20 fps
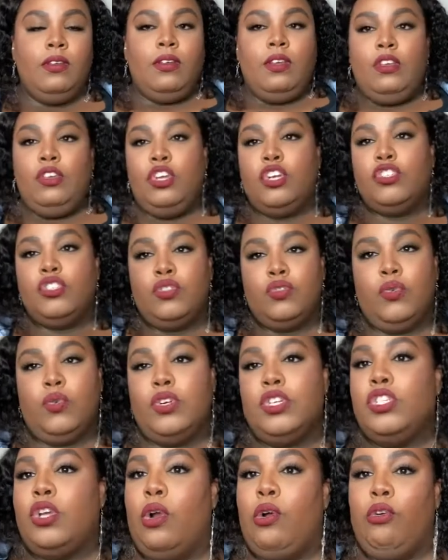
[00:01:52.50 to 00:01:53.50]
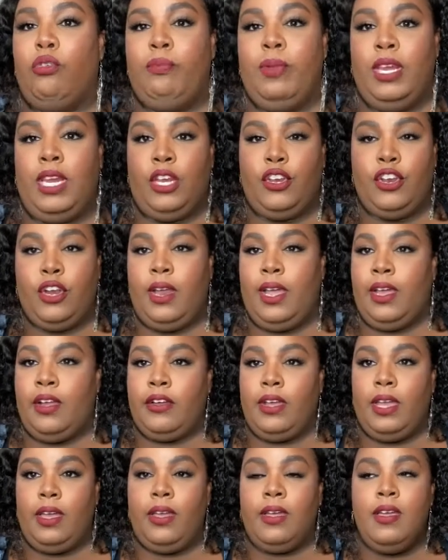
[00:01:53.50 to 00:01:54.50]
your stores are open in your
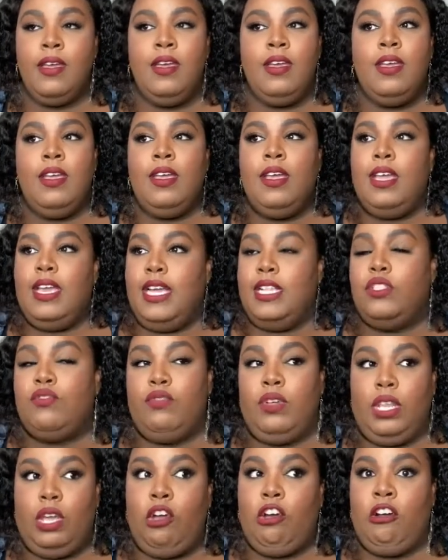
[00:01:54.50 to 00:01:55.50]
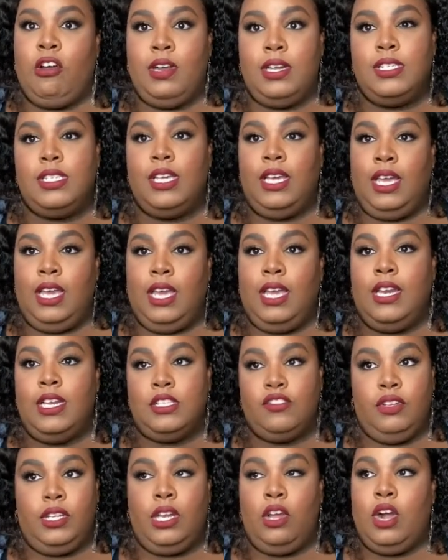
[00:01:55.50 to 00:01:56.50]
area. It's really hard to get and it's
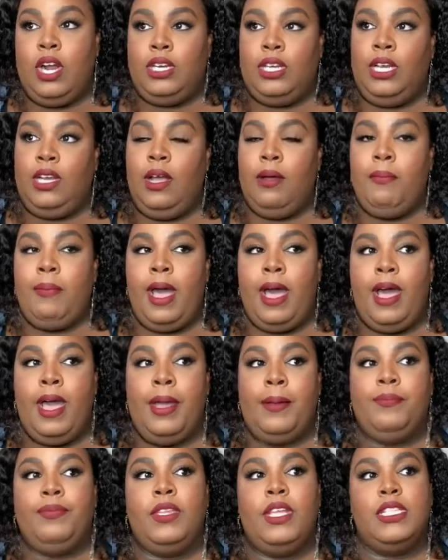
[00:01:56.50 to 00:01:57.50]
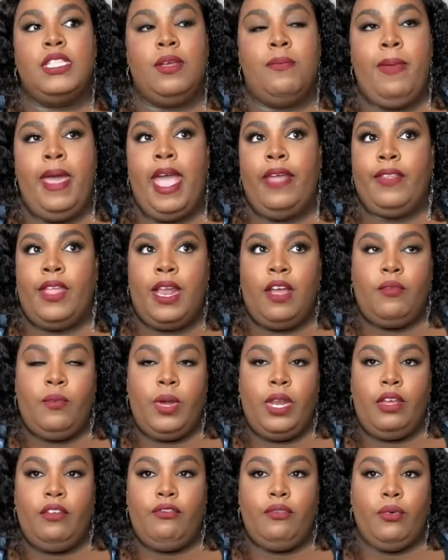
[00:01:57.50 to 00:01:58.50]
really hard to come by. It's a bag that I've
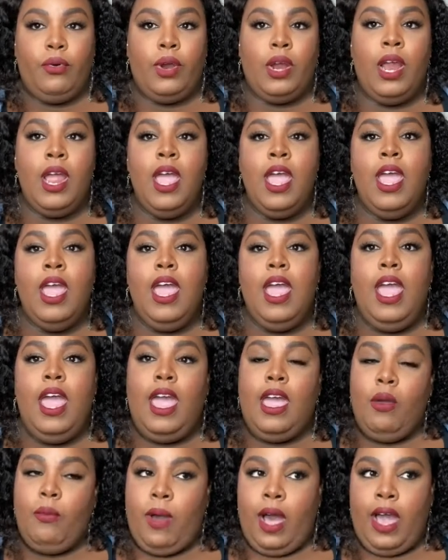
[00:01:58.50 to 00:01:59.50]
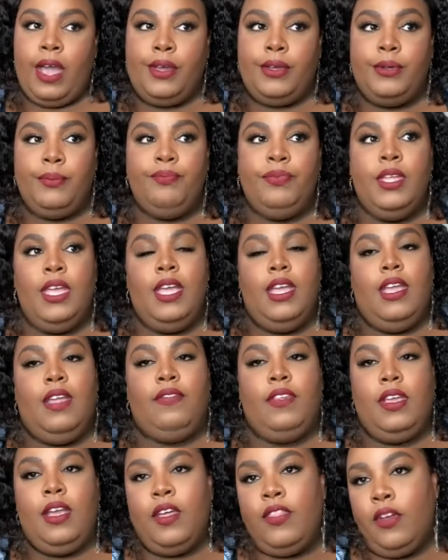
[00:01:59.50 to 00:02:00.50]
wanted for a while. And
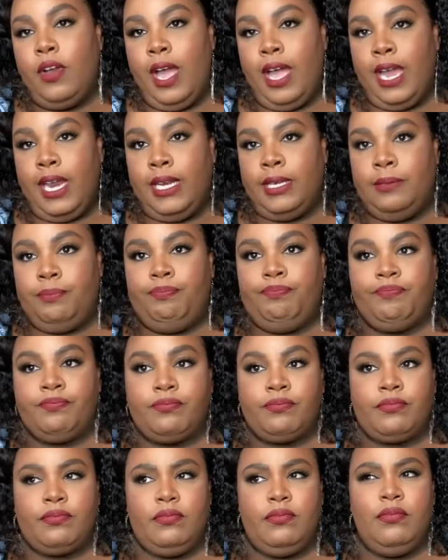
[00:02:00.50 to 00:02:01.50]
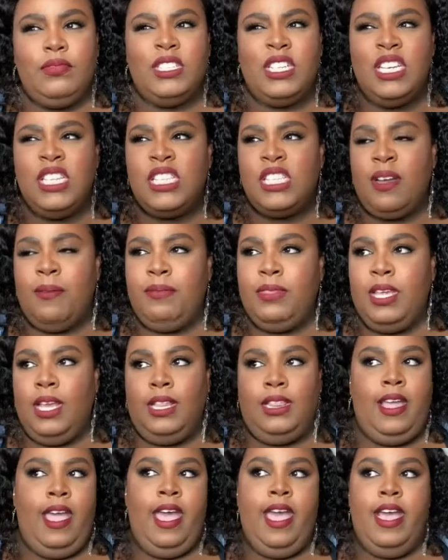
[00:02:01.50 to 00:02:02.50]
the other item is something
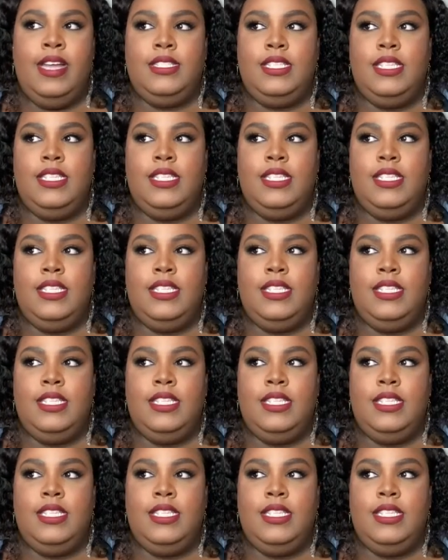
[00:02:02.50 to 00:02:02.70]
that